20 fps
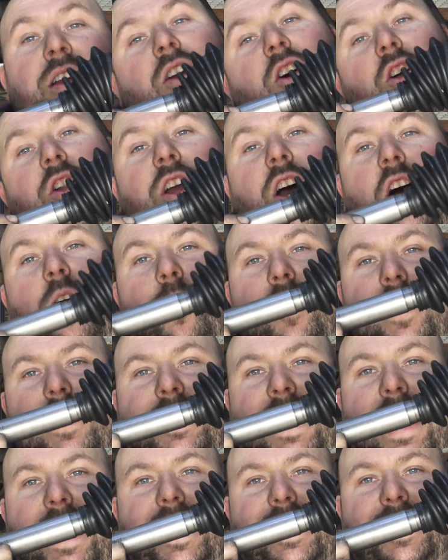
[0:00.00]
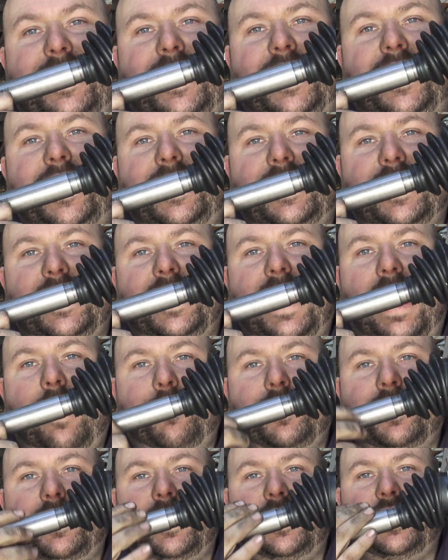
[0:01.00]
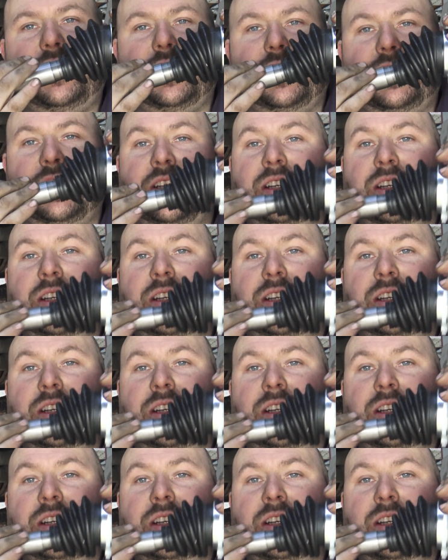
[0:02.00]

or the old one, is kind of seized in that position.